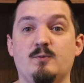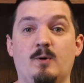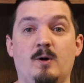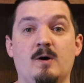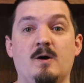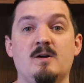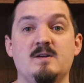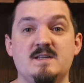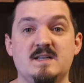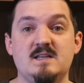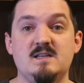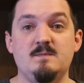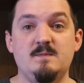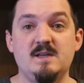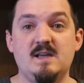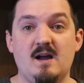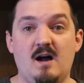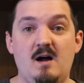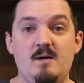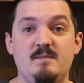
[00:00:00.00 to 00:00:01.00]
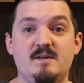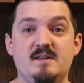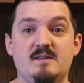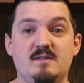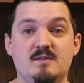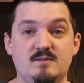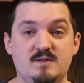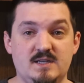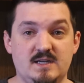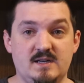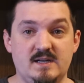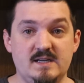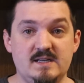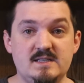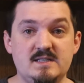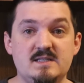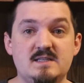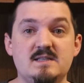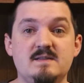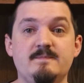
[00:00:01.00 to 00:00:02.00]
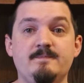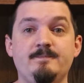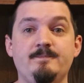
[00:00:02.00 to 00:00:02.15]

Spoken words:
Dwargar tend to be common in those areas.